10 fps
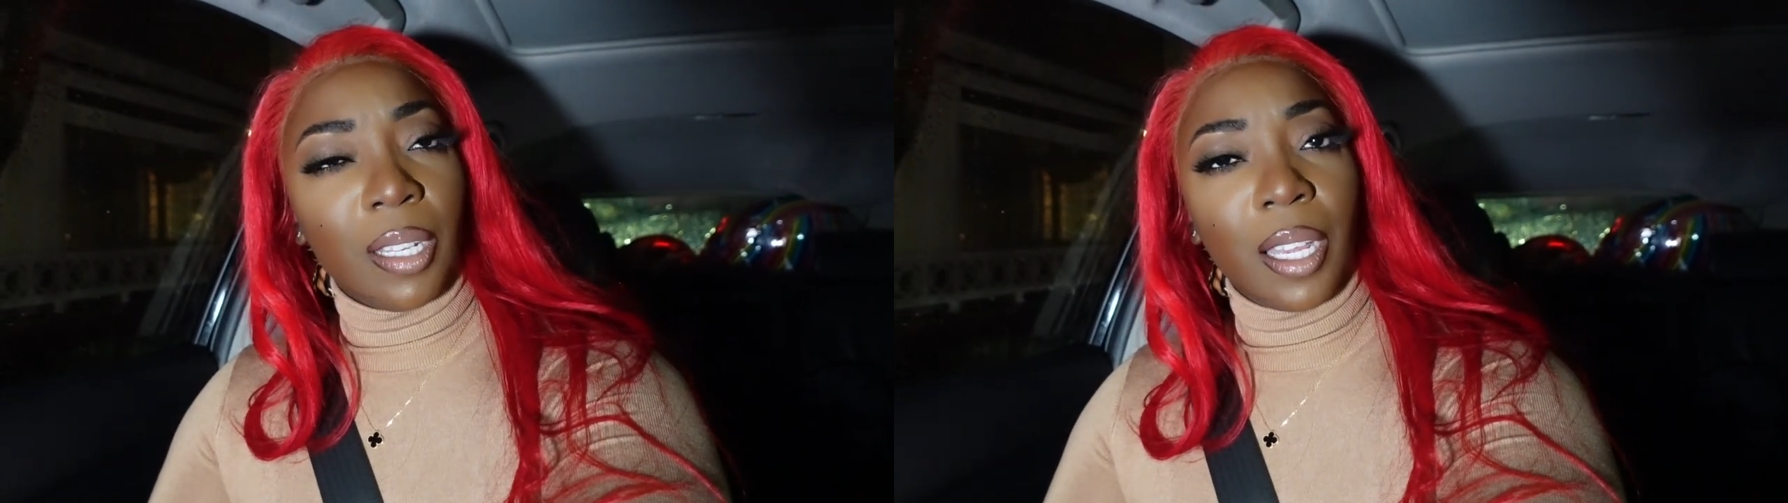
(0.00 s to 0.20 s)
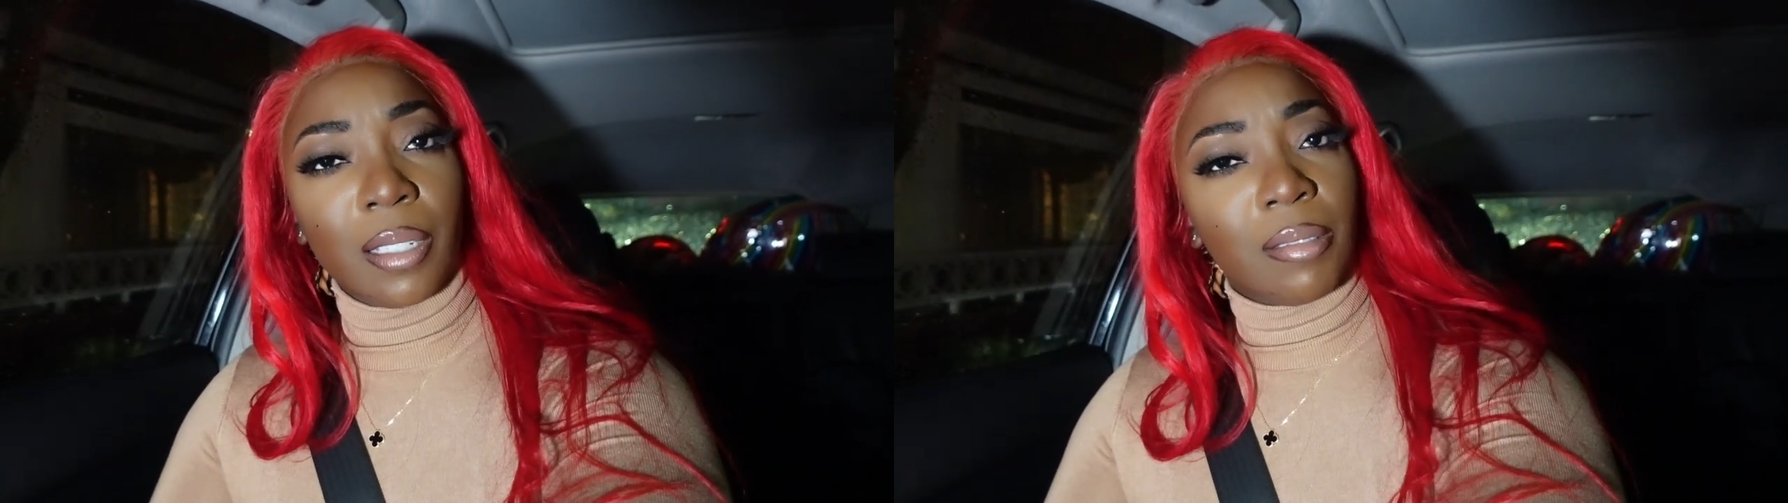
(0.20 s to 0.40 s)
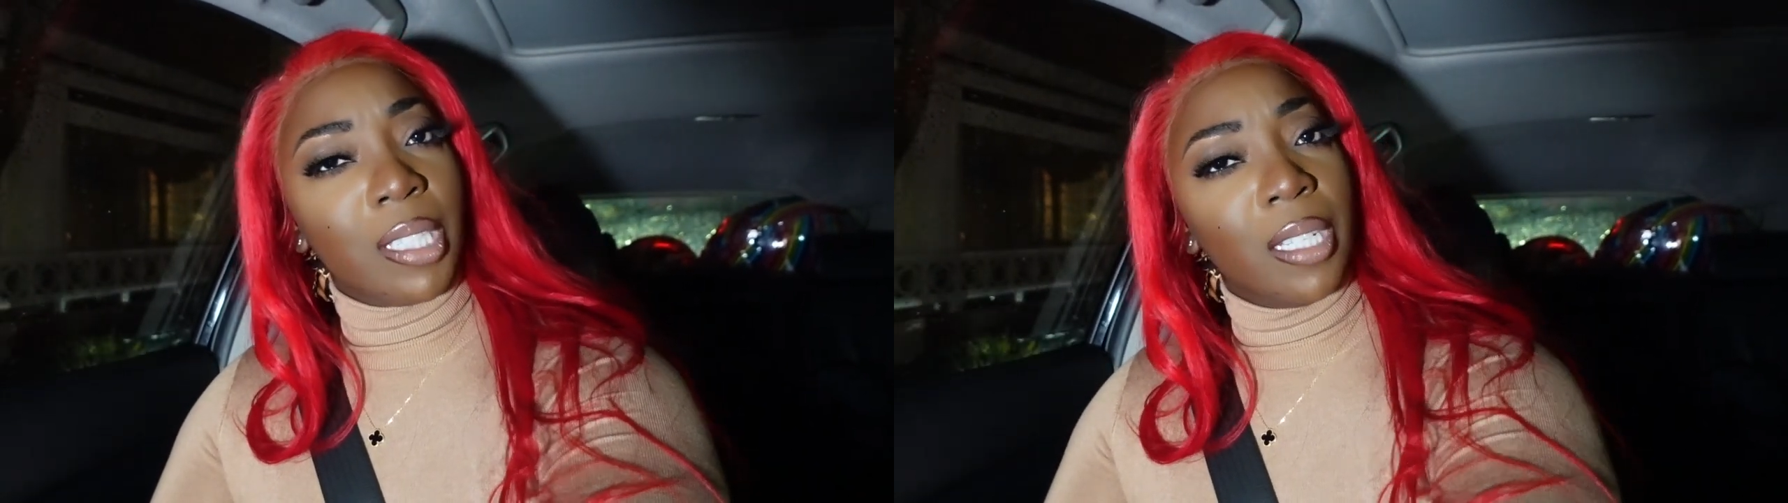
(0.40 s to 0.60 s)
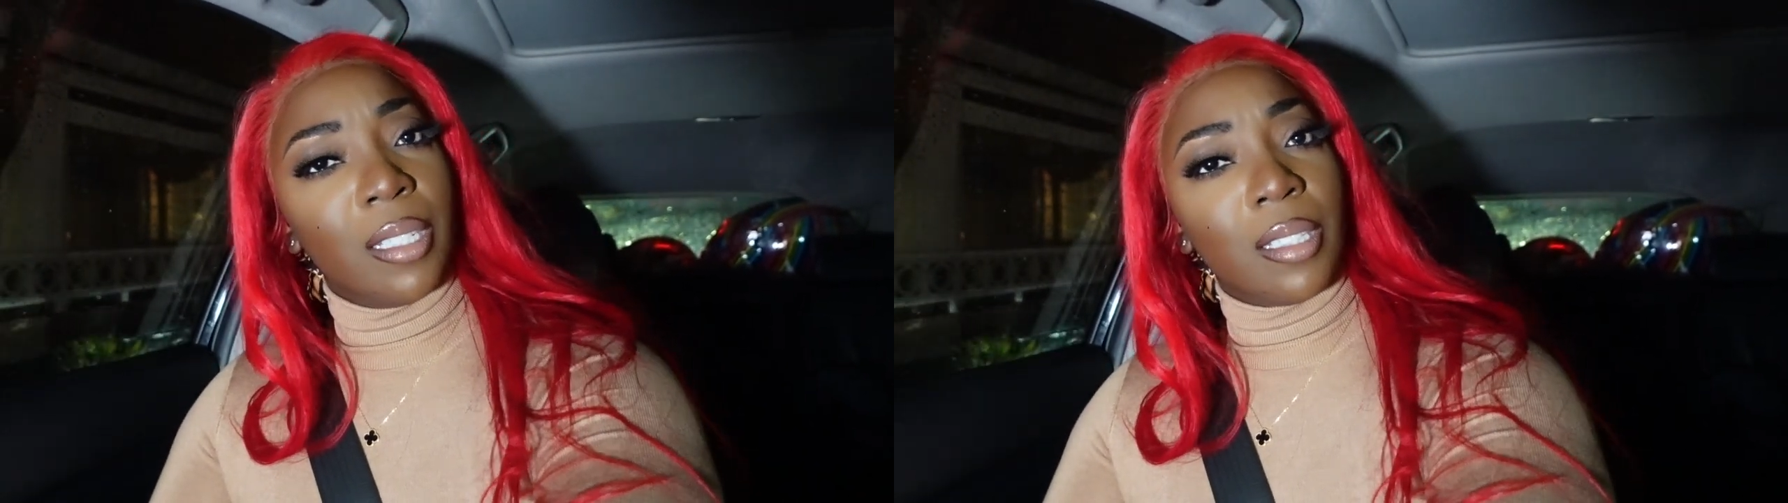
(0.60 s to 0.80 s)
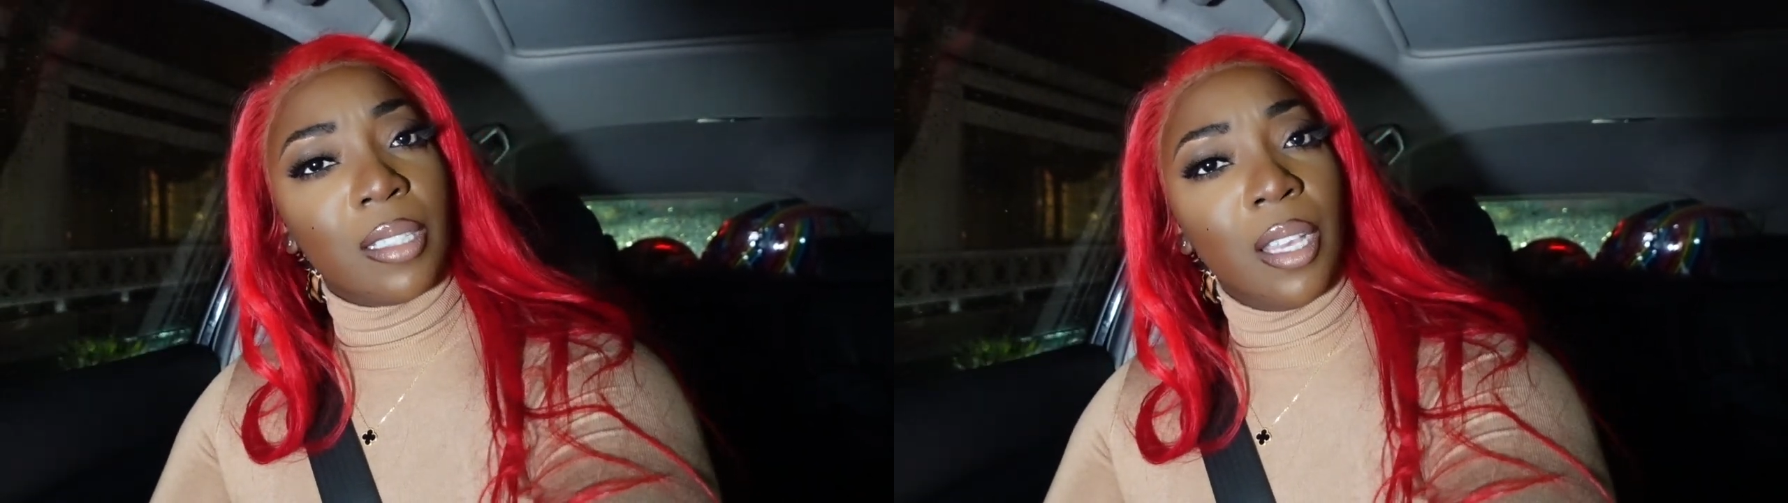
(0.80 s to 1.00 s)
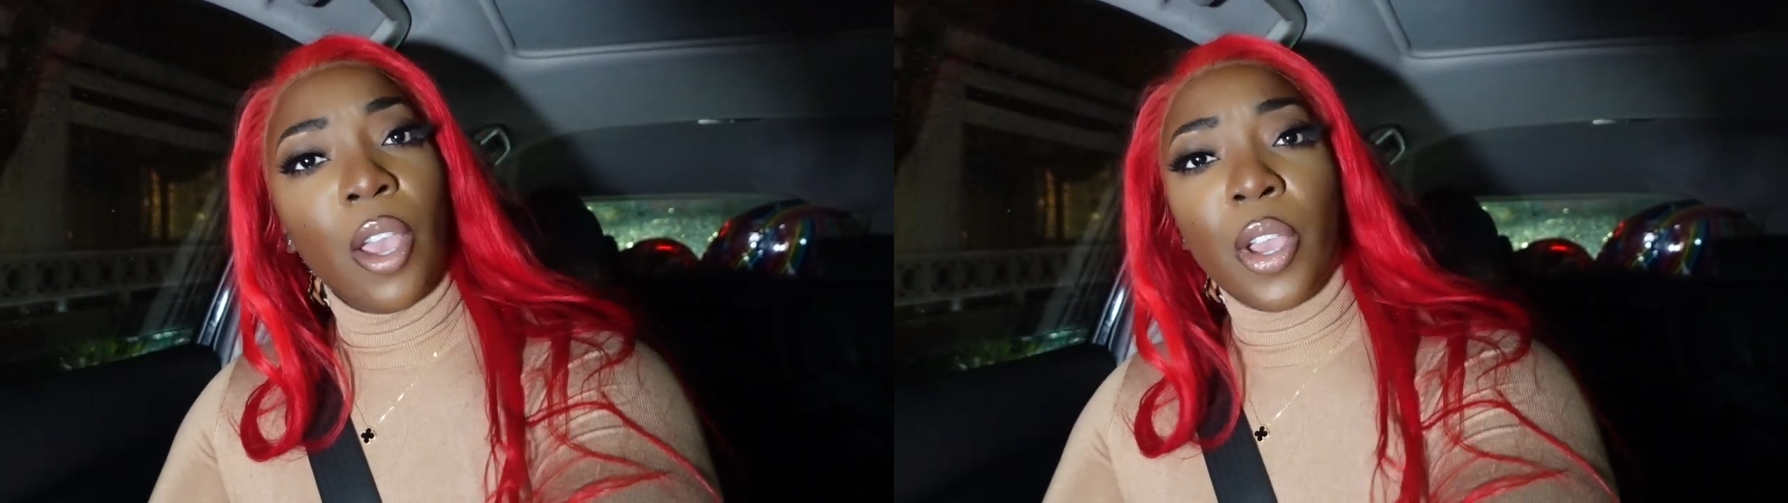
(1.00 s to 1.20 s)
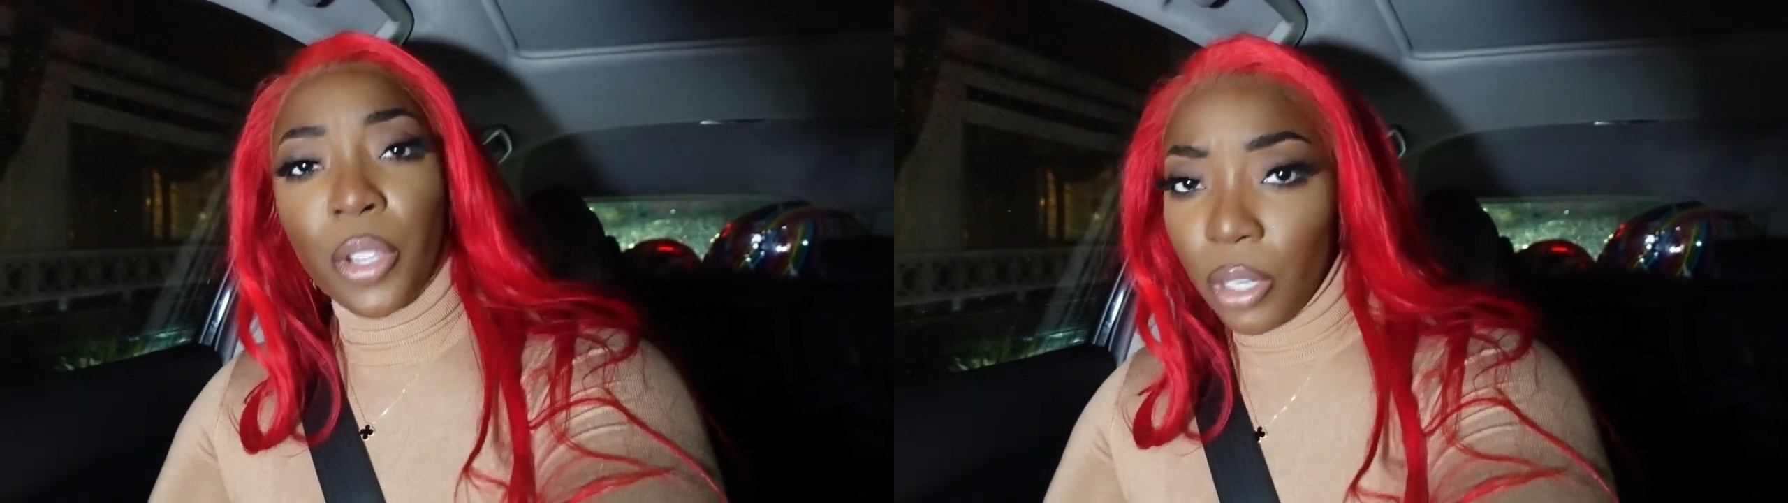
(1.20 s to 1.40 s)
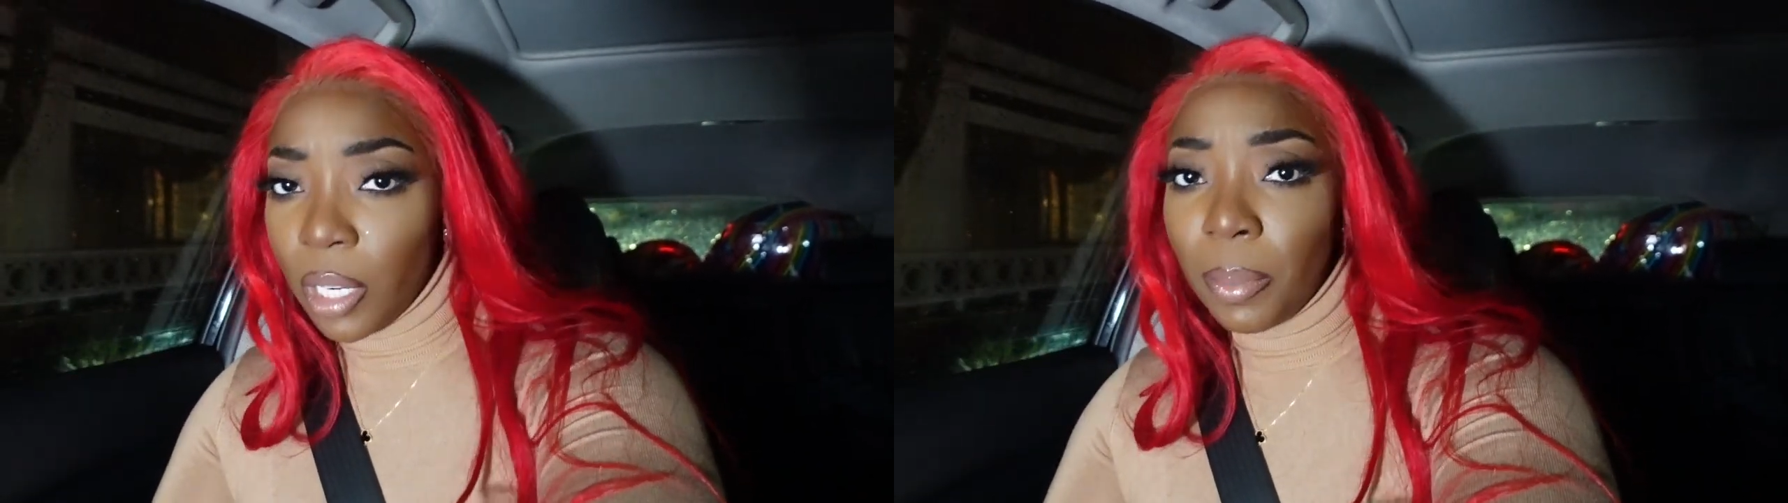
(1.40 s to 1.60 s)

Like, sis, you need